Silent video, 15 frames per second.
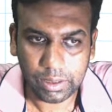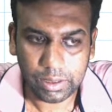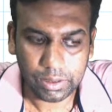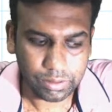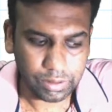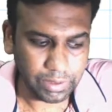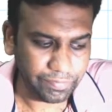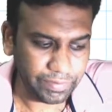
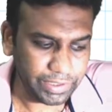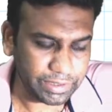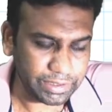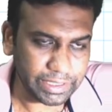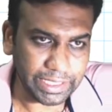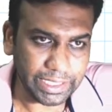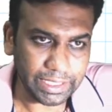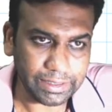so if it is
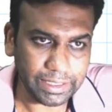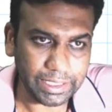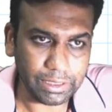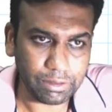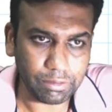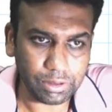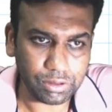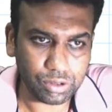greater than
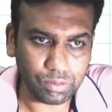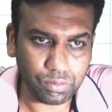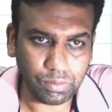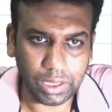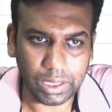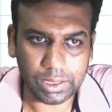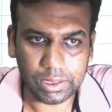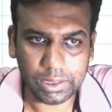equals to
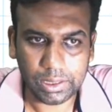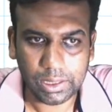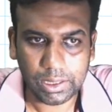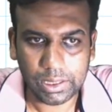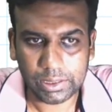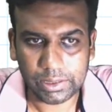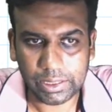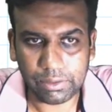1,
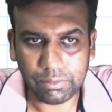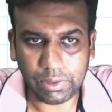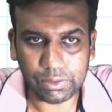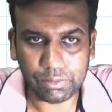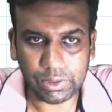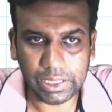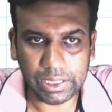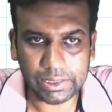then what
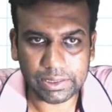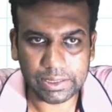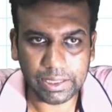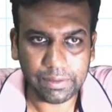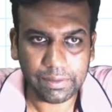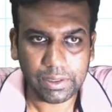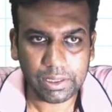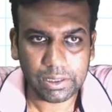we can
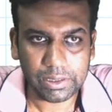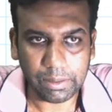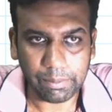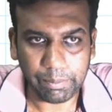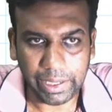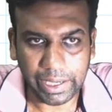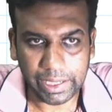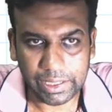say? The
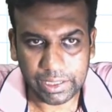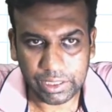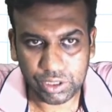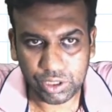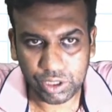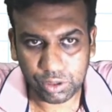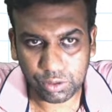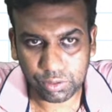
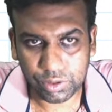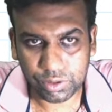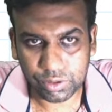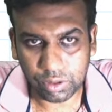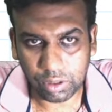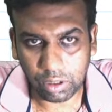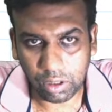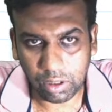magnitudes
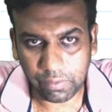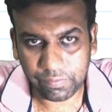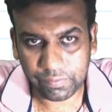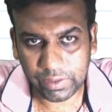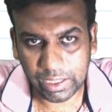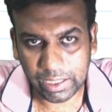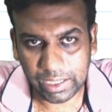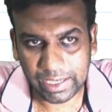of
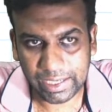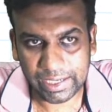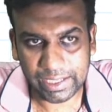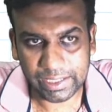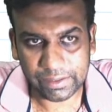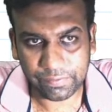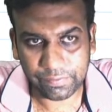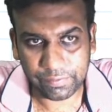the
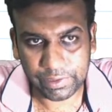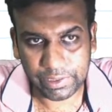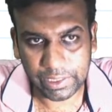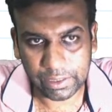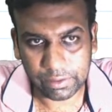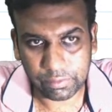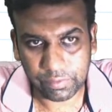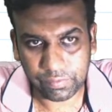nth
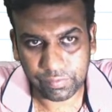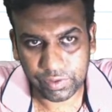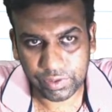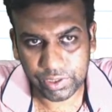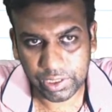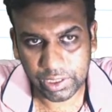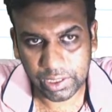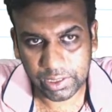Fourier
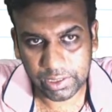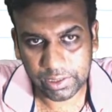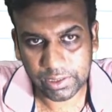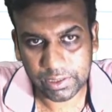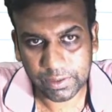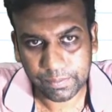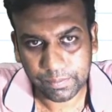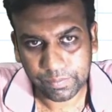
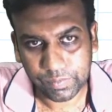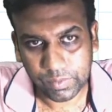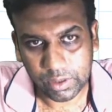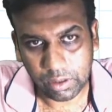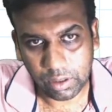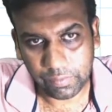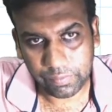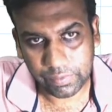coefficient
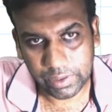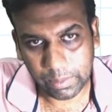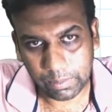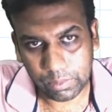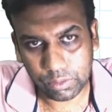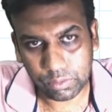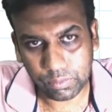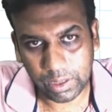of
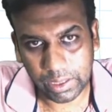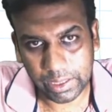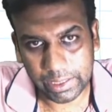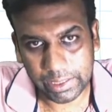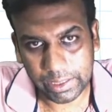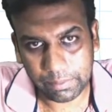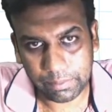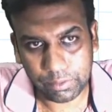W1
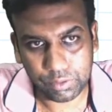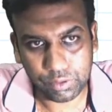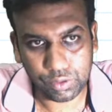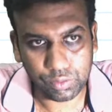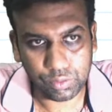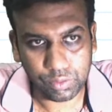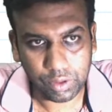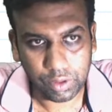and
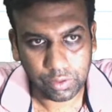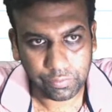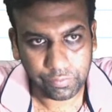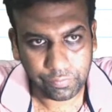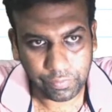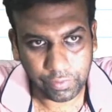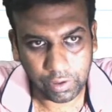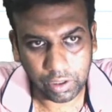W2
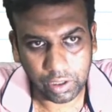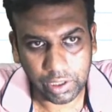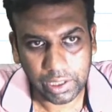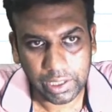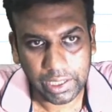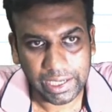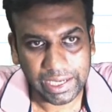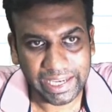for
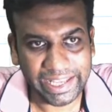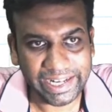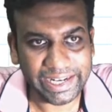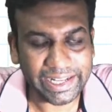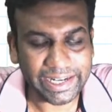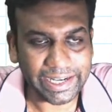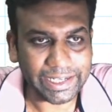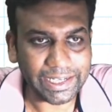n
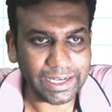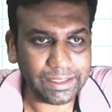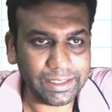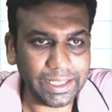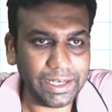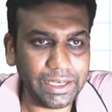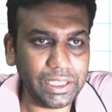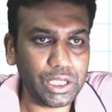greater
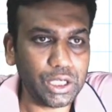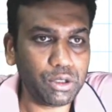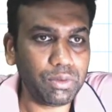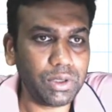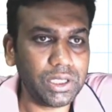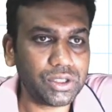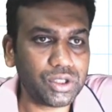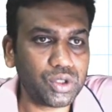than
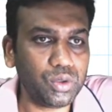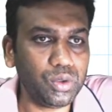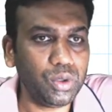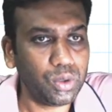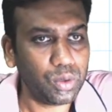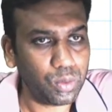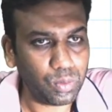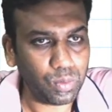equals to
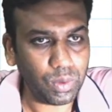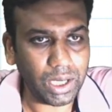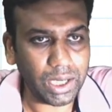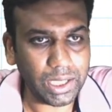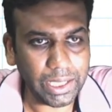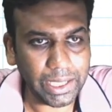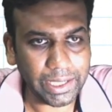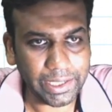
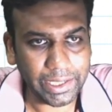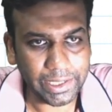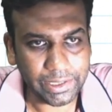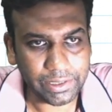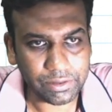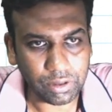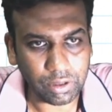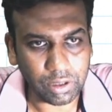1 and n
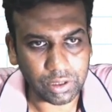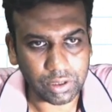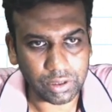is odd